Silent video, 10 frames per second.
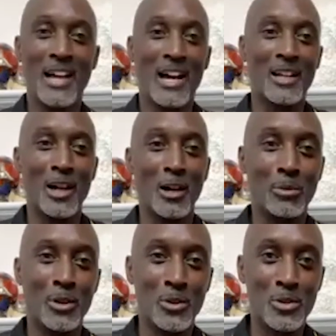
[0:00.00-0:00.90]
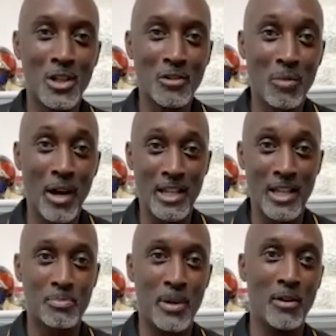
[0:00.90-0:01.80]
that I can help you to give my
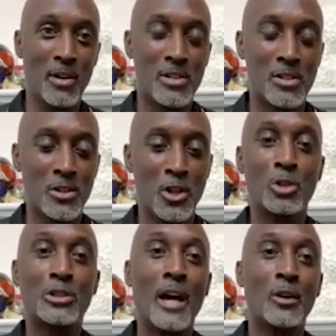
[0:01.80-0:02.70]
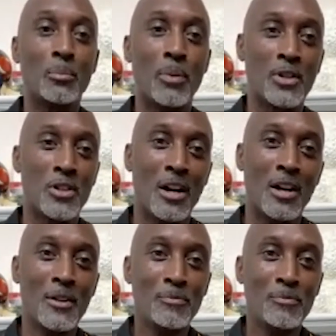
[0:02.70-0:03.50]
experience, you know, to handle pressure,